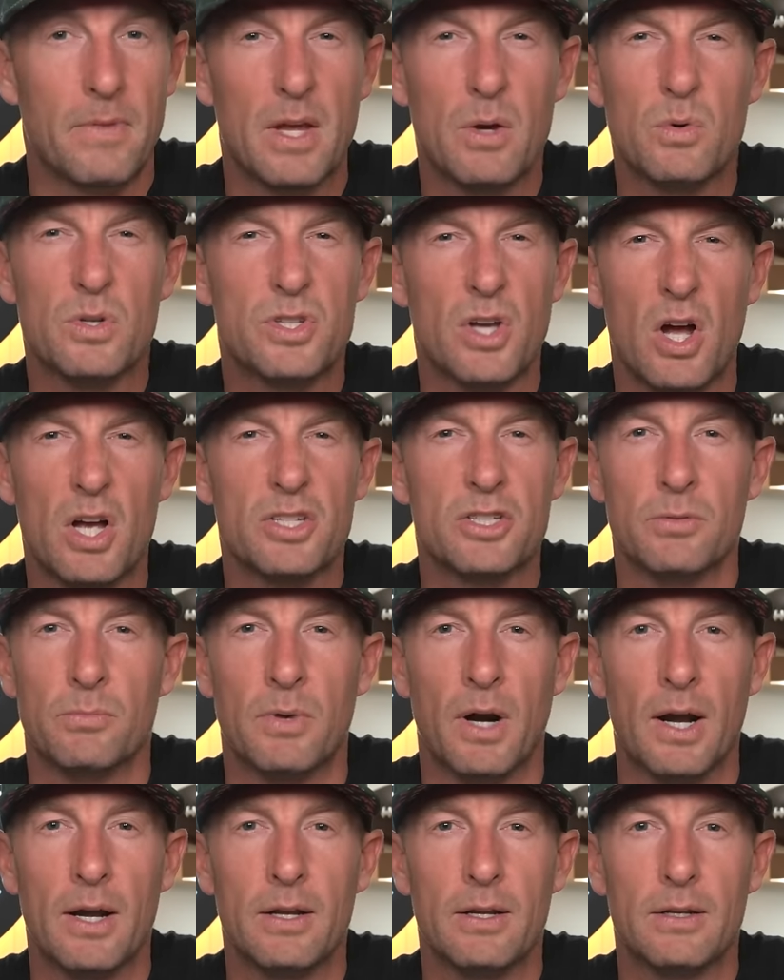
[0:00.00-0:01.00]
it was awesome,
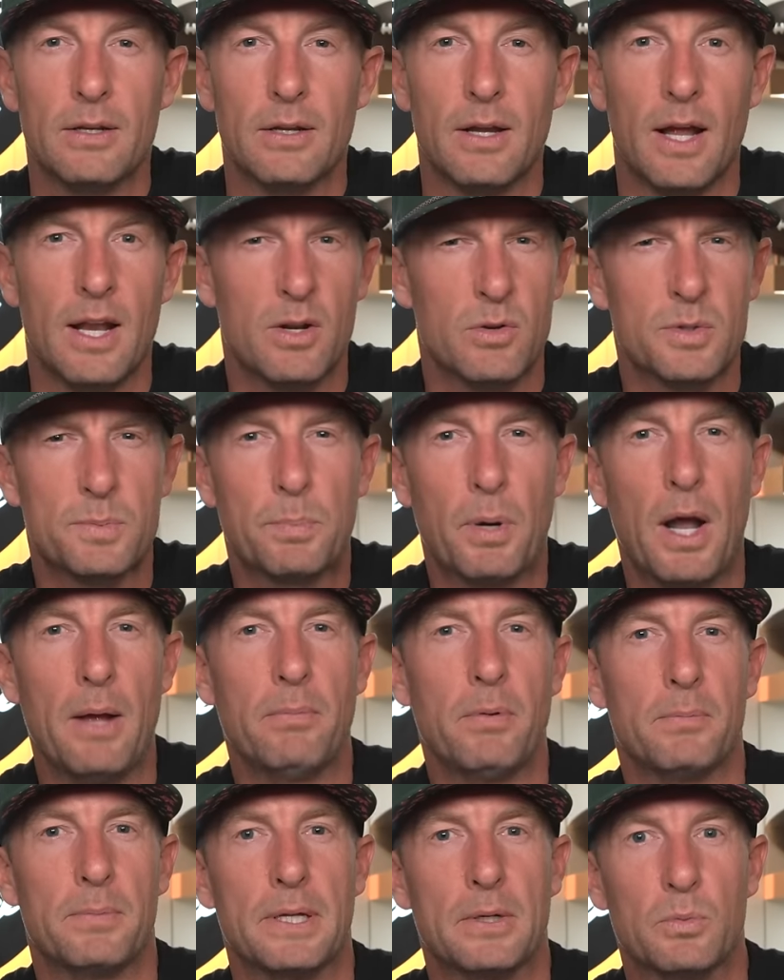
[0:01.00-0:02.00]
right? And it was
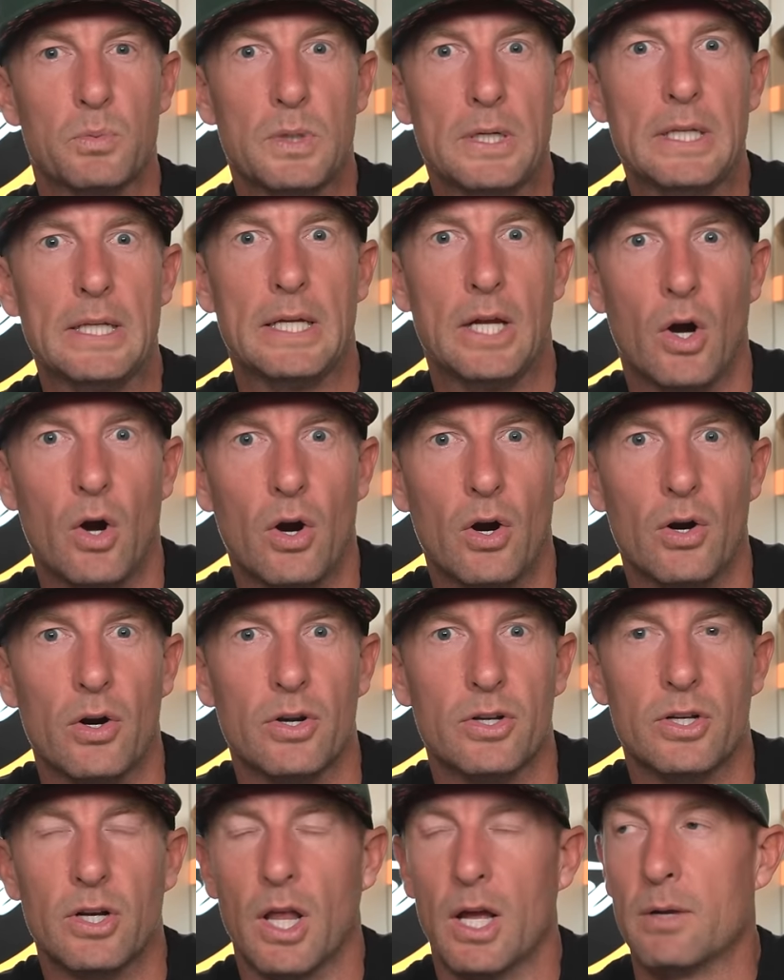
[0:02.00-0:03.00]
probably really
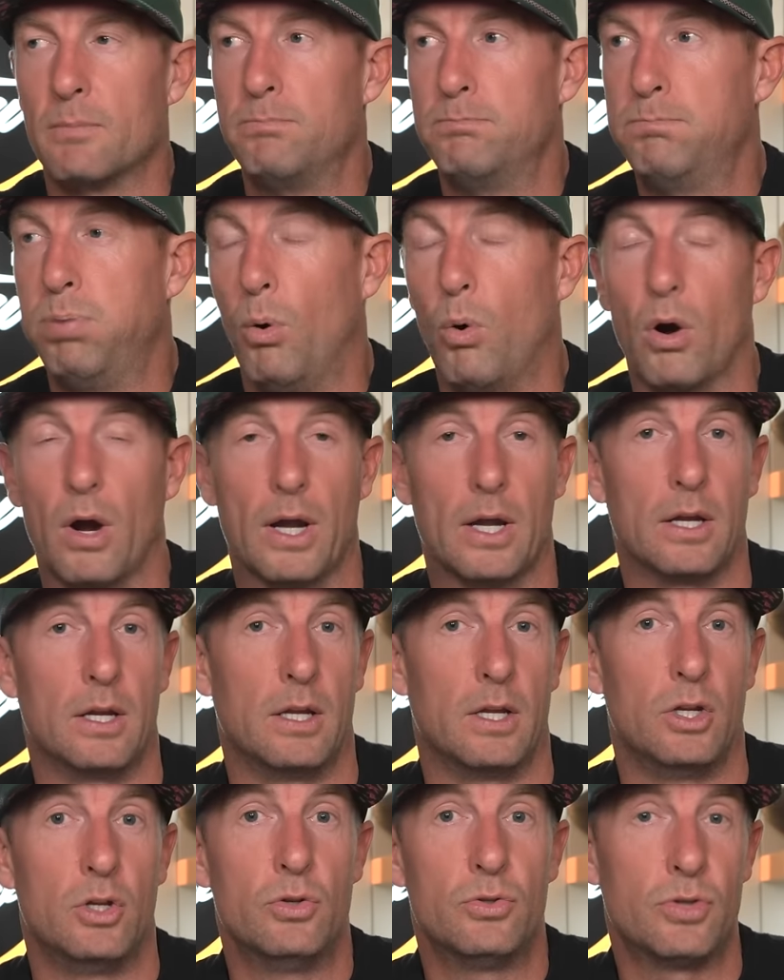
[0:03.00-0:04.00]
hard. You're like,
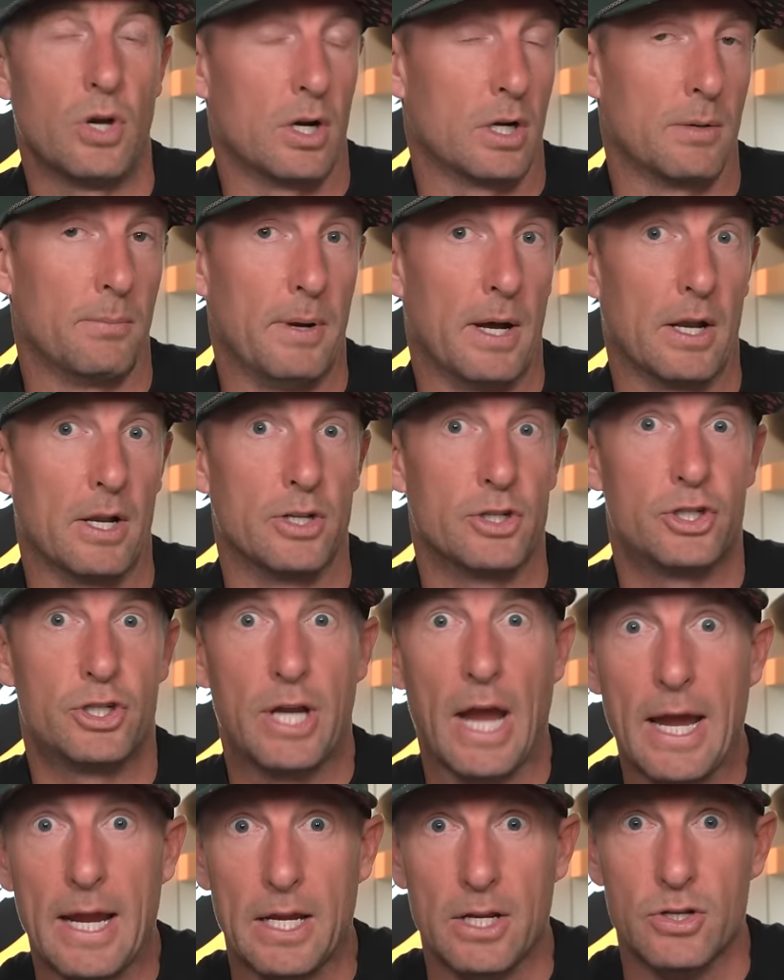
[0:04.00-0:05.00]
"Boy, you talk about a
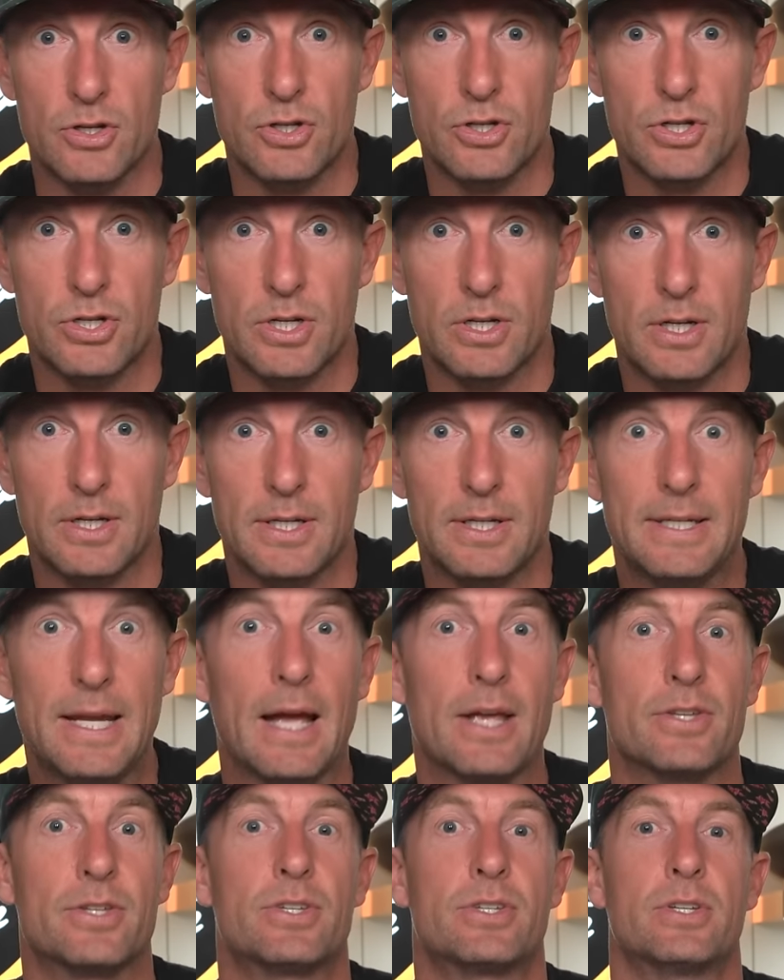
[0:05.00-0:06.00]
change."
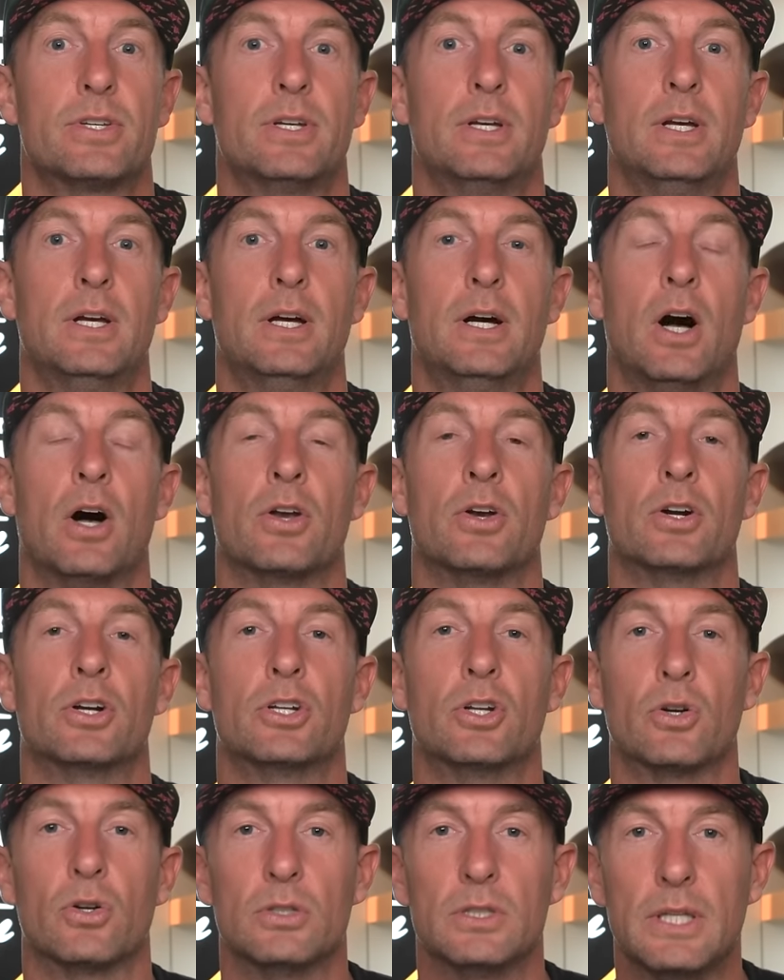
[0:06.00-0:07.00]
Yes, Hunter,
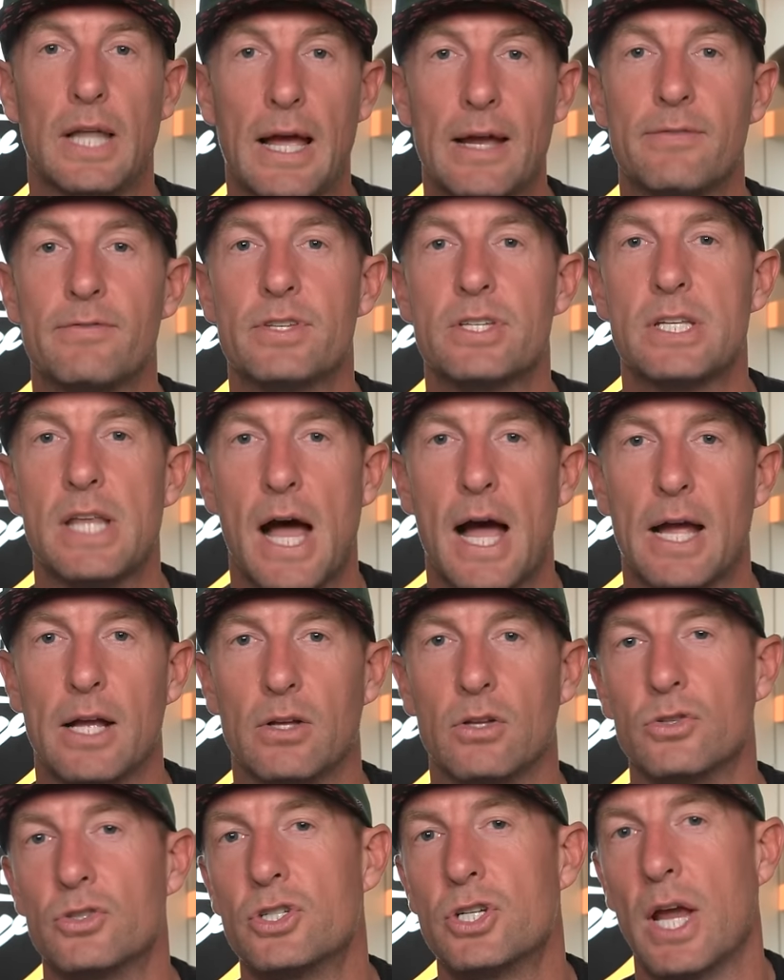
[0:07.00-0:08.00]
your
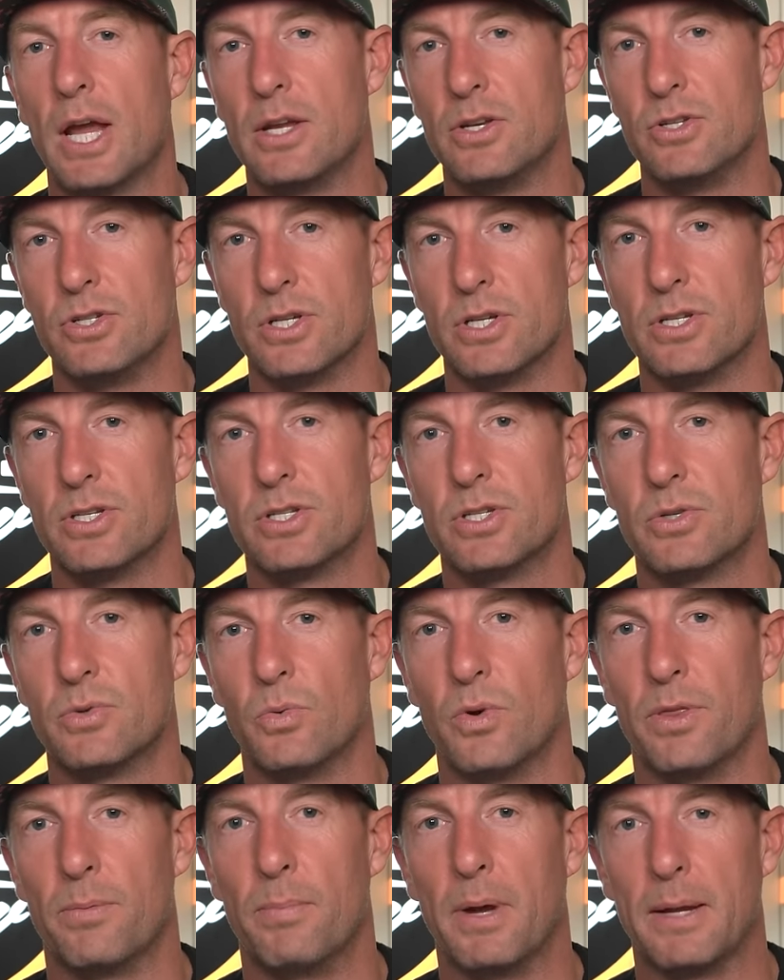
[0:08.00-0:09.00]
lifestyle changes
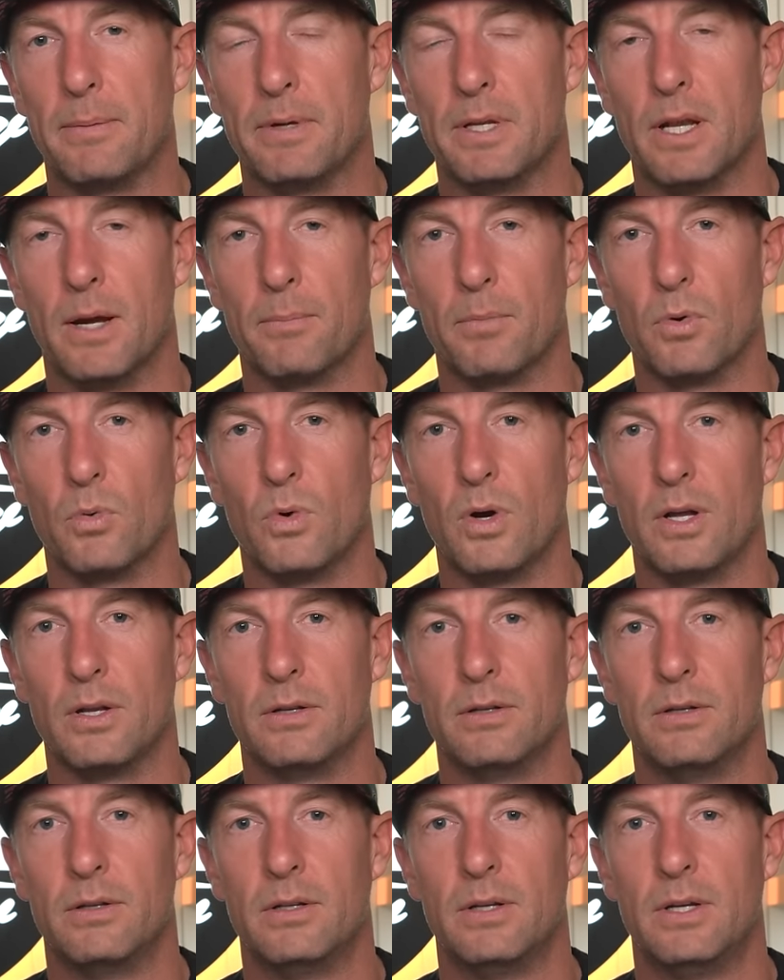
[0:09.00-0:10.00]
with baby number 1.